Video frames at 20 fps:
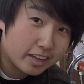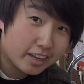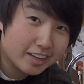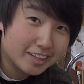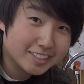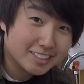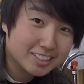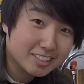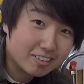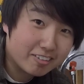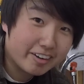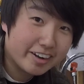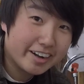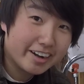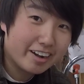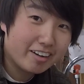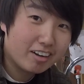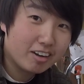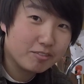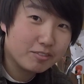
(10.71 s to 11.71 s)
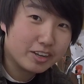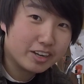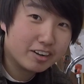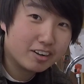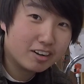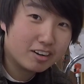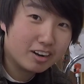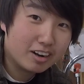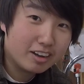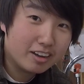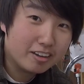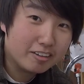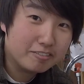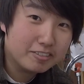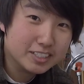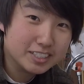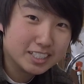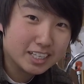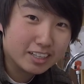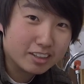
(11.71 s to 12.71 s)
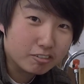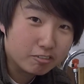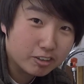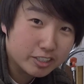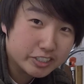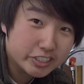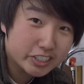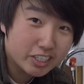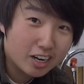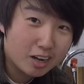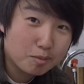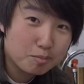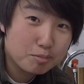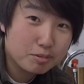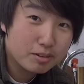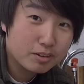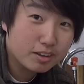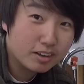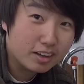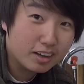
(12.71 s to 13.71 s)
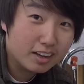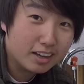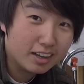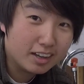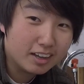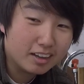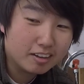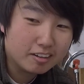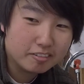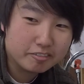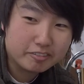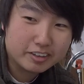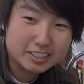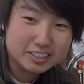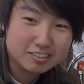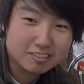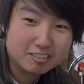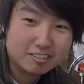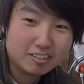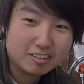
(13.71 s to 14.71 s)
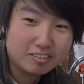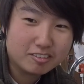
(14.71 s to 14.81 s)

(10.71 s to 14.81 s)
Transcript: Okay, so right now I'm here visiting the woodshop of my school.